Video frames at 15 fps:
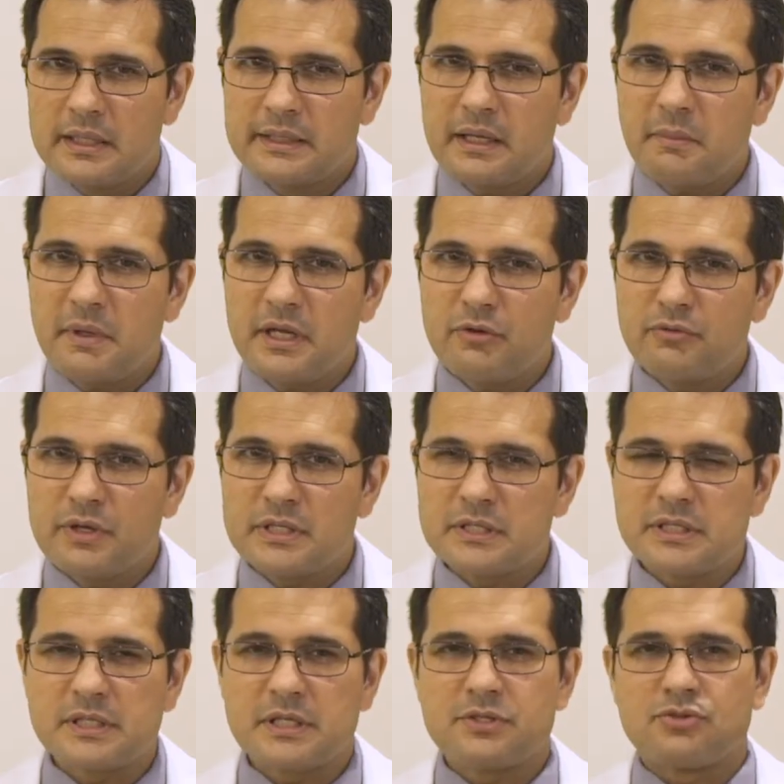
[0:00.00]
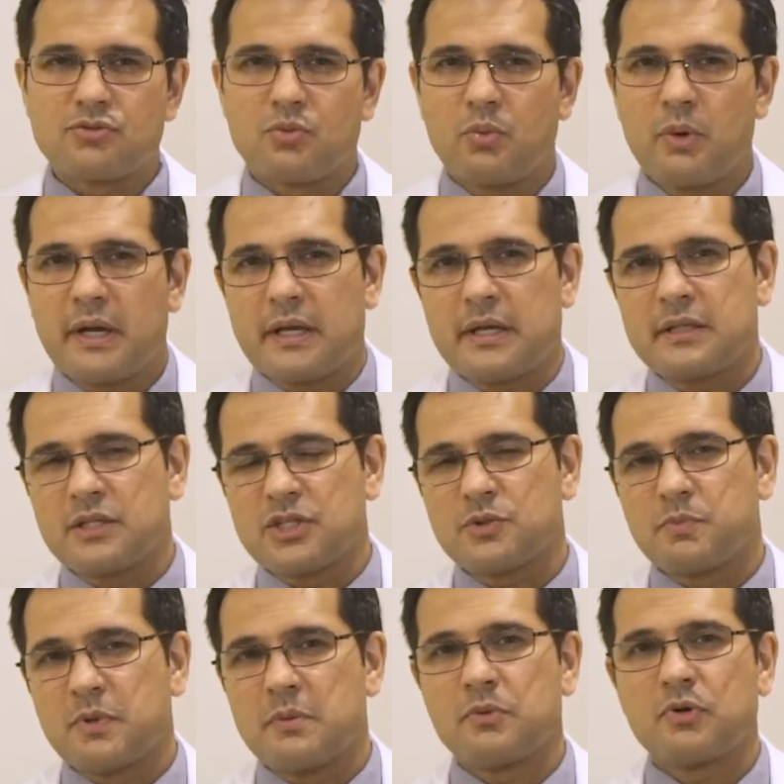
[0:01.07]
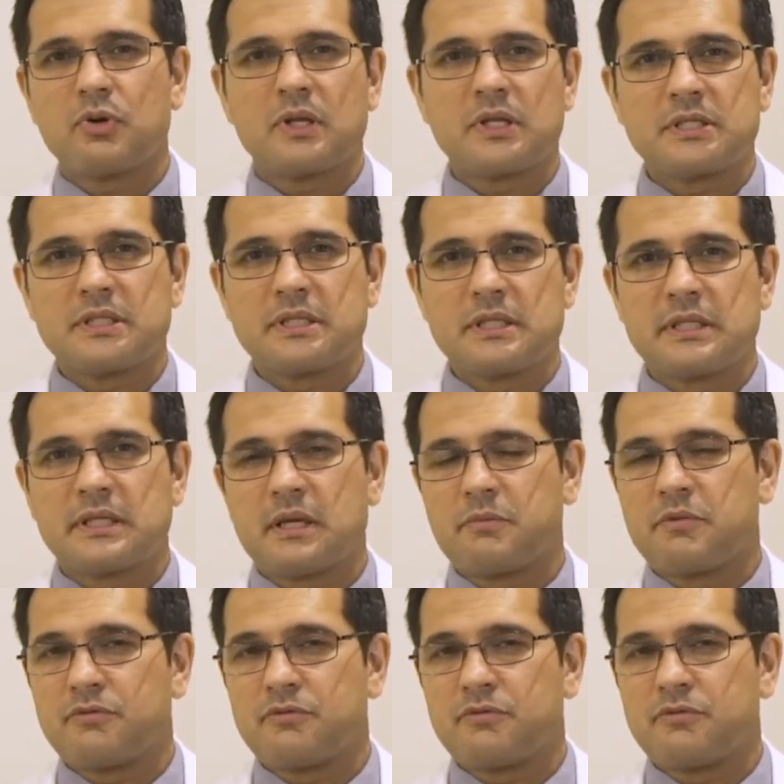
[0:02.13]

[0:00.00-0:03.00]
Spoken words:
There are many reasons as to why the sperm quality can be